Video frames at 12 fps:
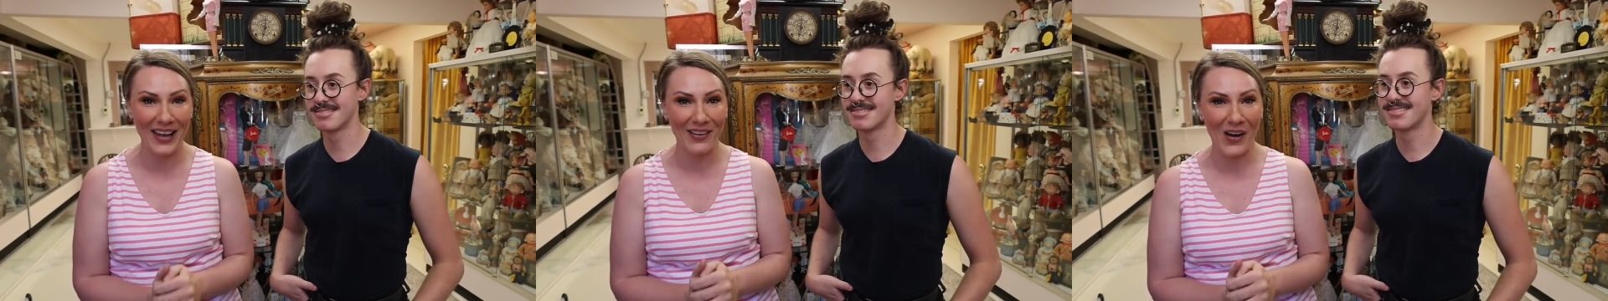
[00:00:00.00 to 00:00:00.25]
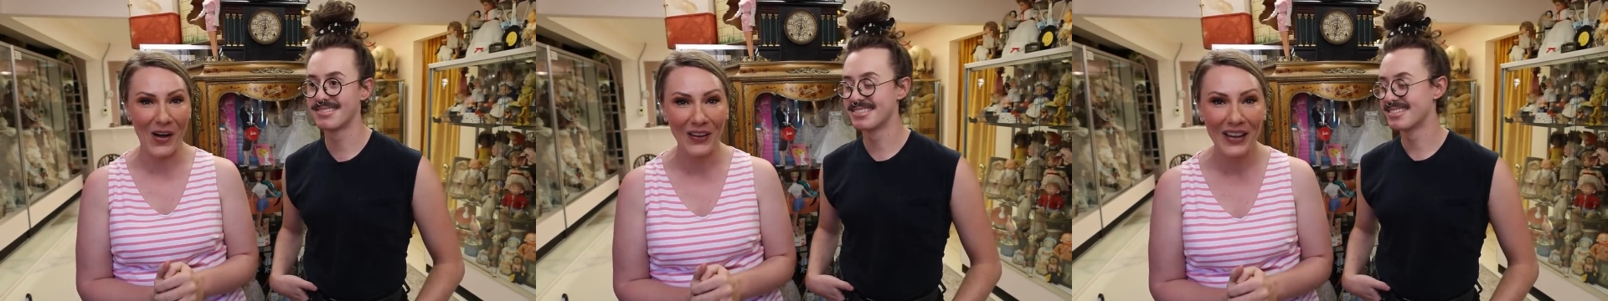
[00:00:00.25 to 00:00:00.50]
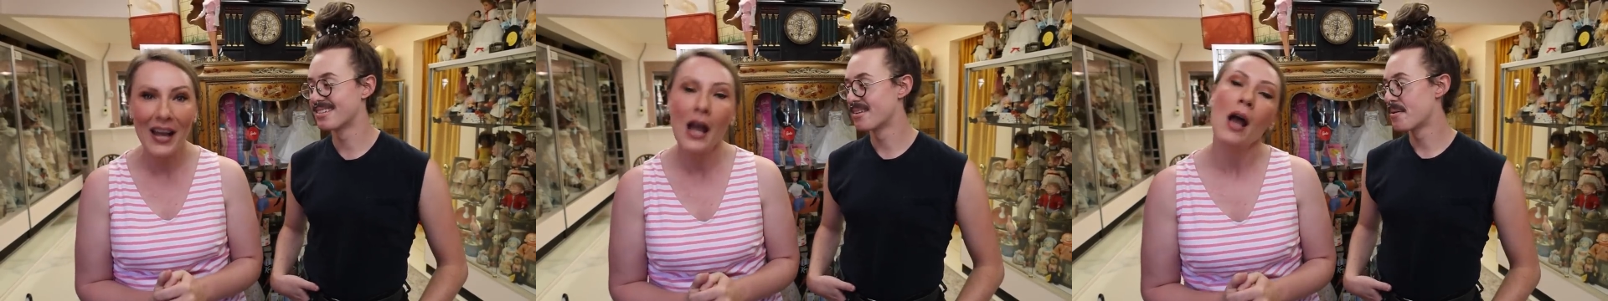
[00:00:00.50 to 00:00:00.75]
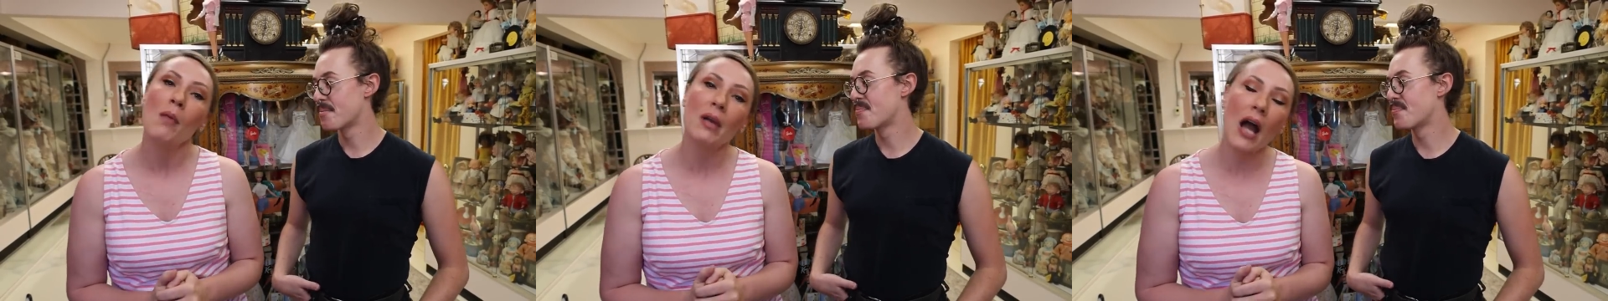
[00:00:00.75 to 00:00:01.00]
Speaker 1: at all.
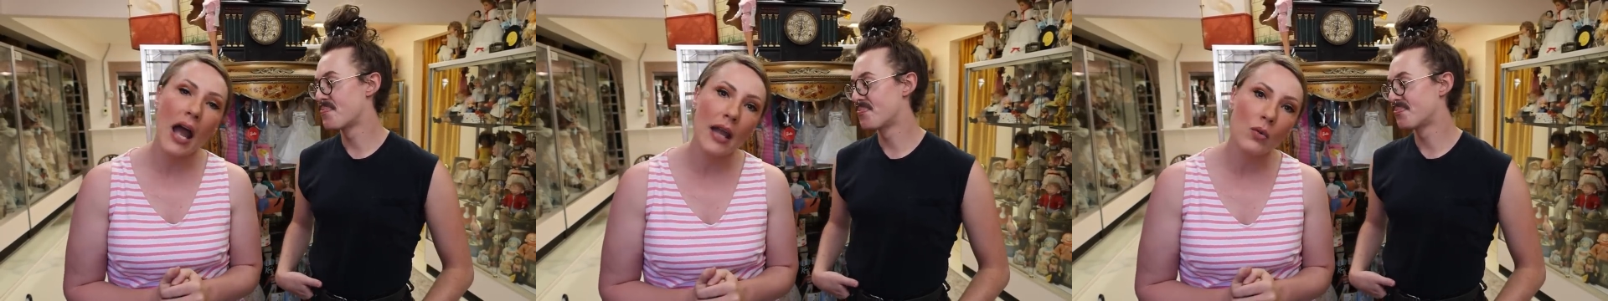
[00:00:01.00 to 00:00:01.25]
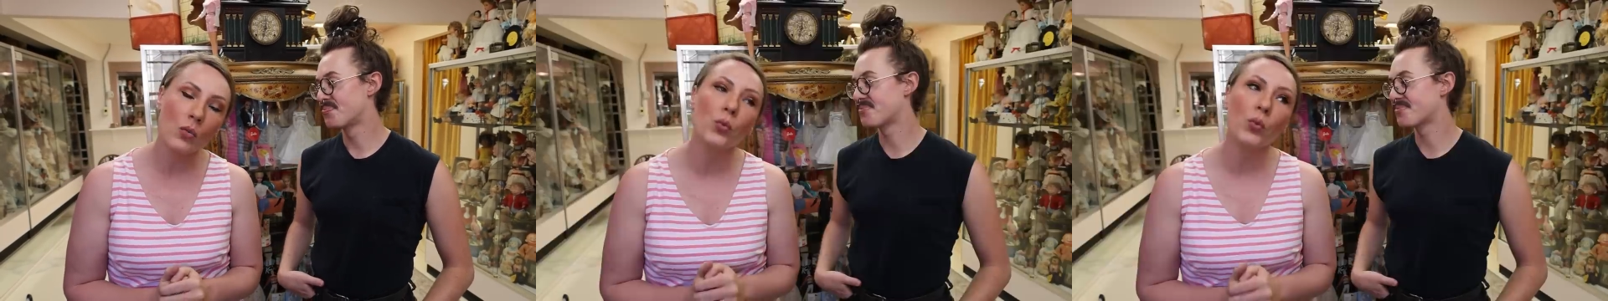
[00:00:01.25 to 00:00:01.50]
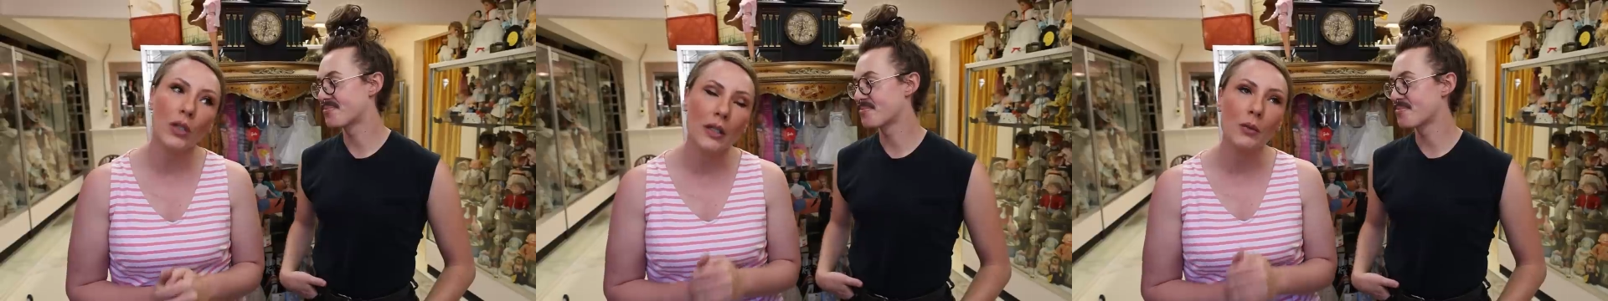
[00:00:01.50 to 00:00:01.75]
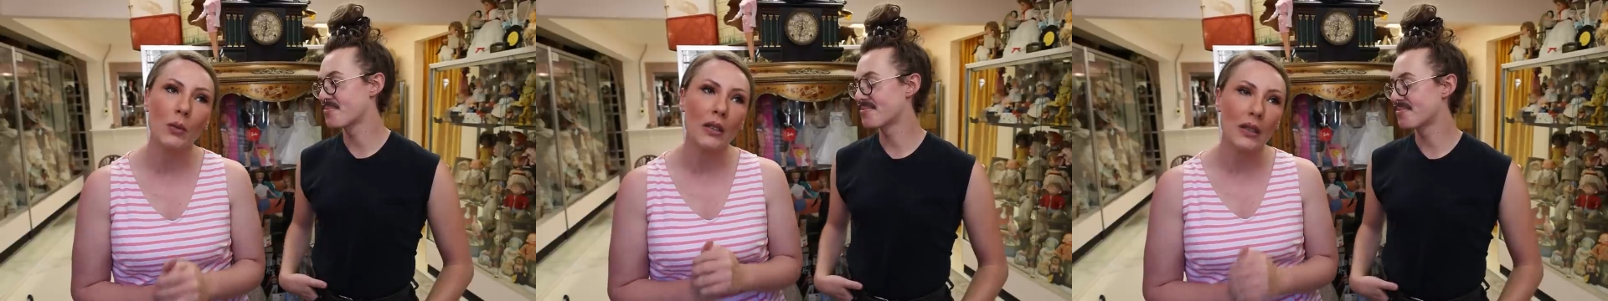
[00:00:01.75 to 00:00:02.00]
But I
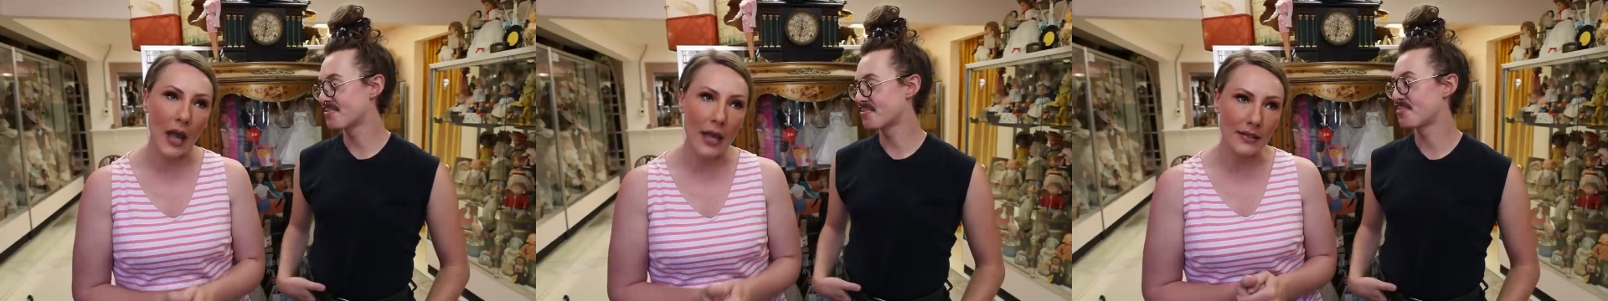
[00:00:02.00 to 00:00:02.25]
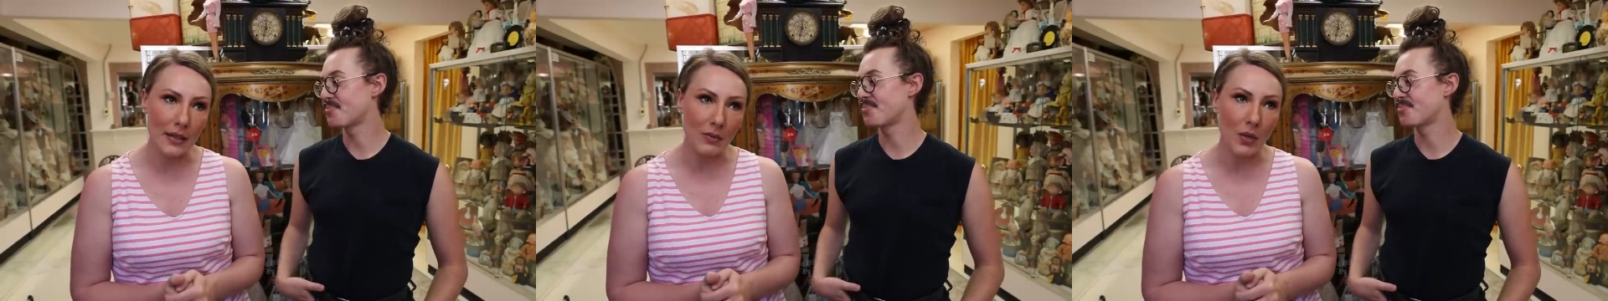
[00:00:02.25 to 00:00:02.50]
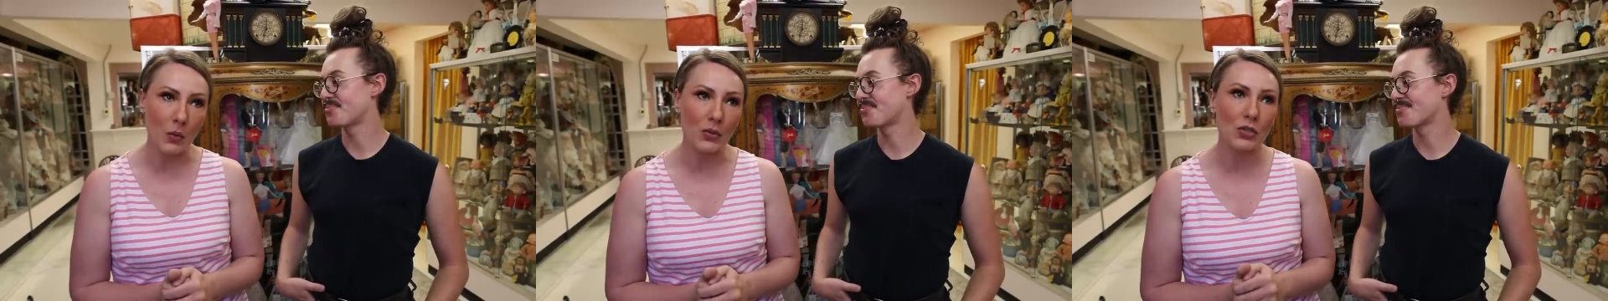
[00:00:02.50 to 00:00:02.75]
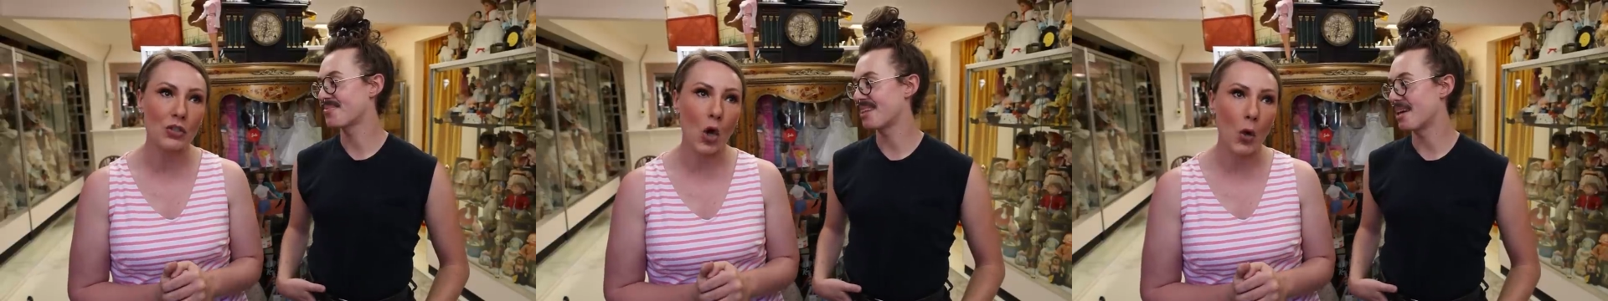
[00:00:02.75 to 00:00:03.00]
really really liked it. There were
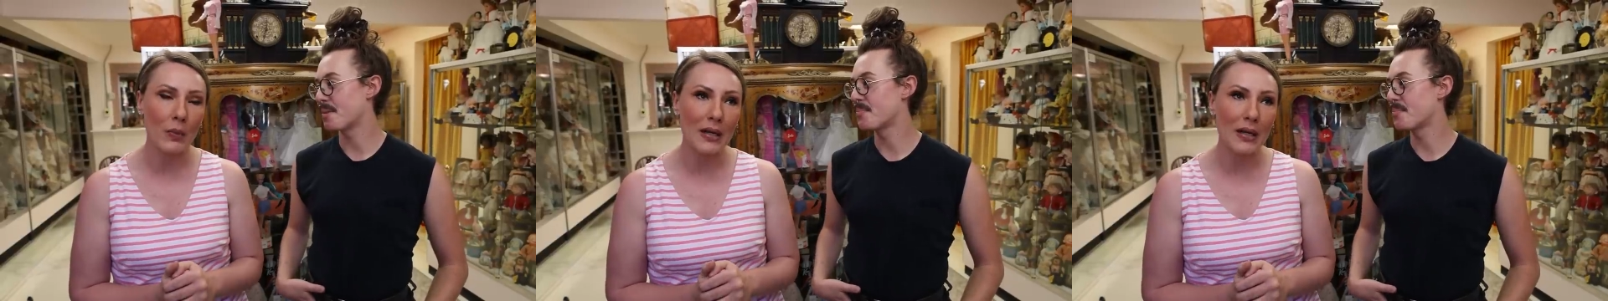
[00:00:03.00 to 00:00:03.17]
so yeah.